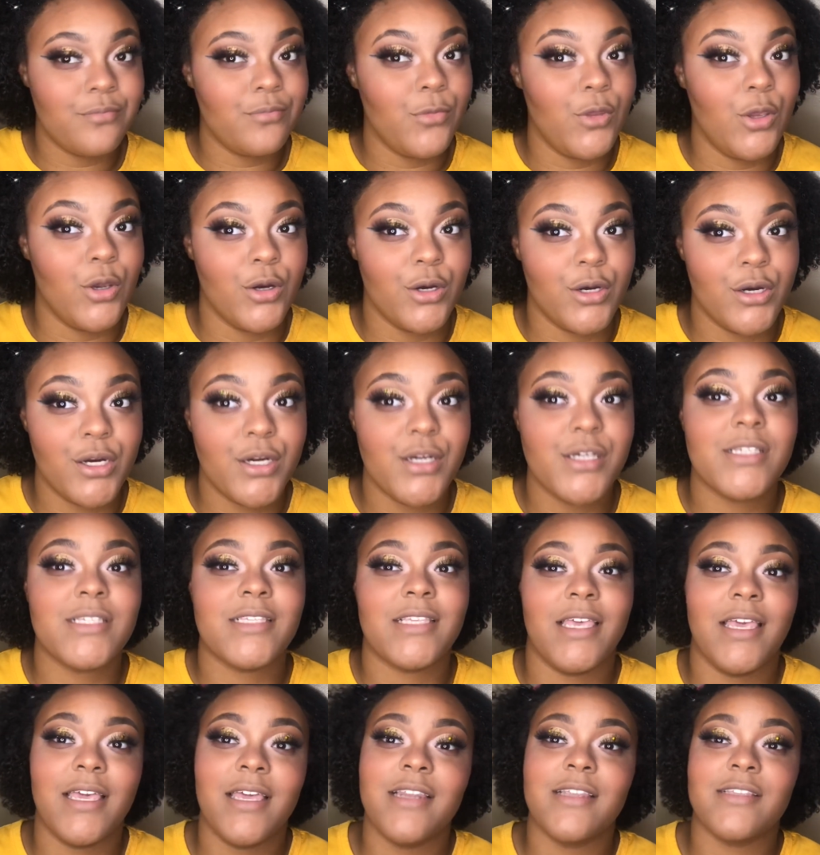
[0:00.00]
Your
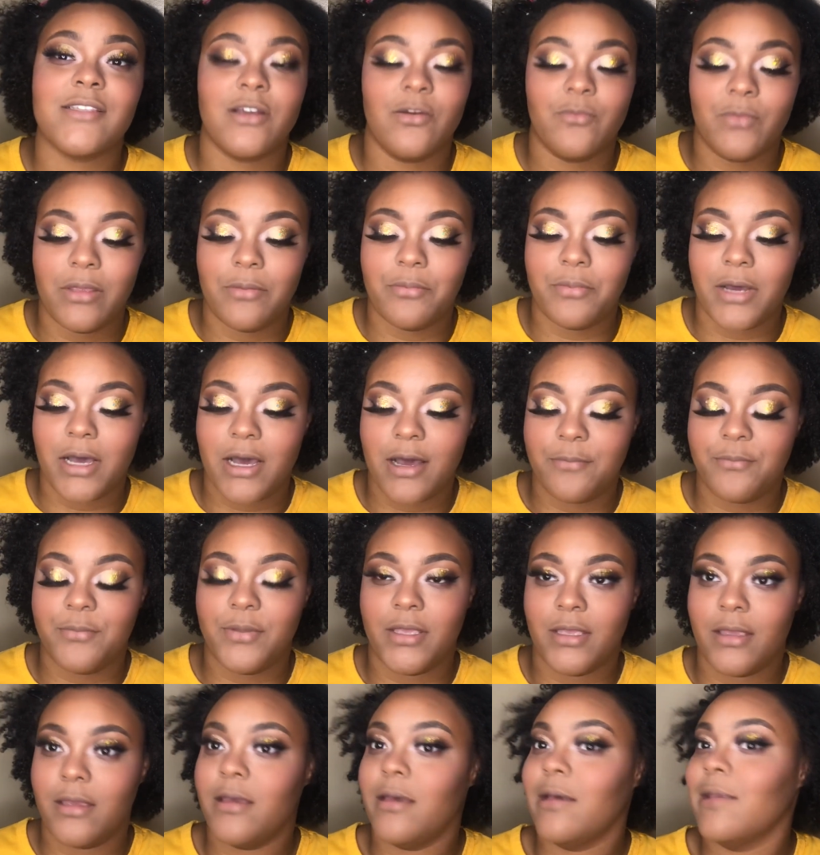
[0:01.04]
skin is gonna be
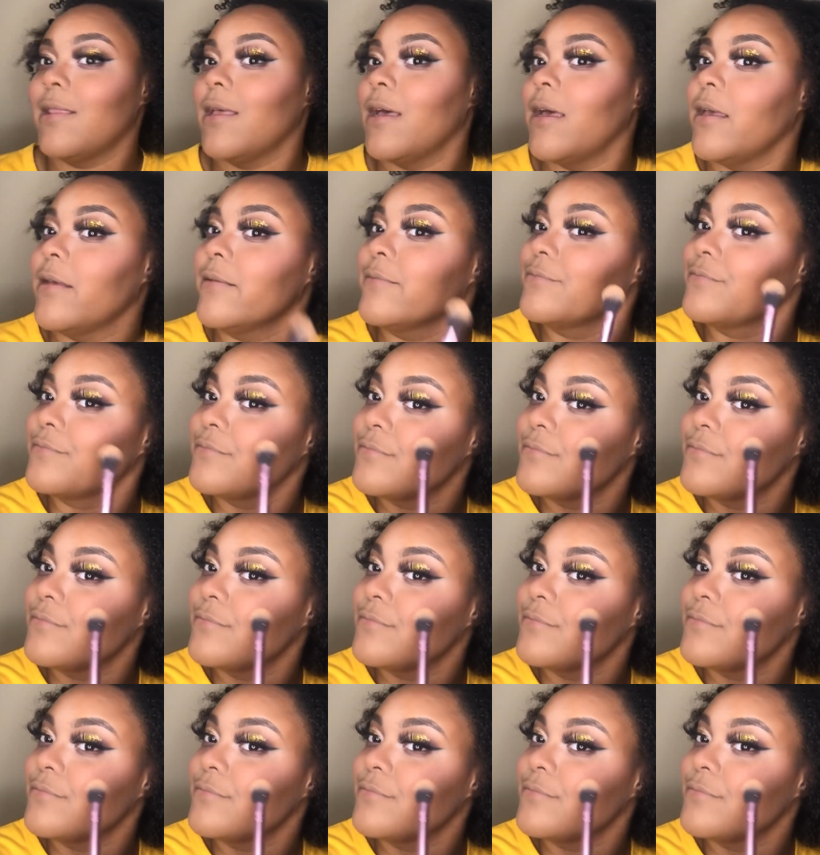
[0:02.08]
popping, like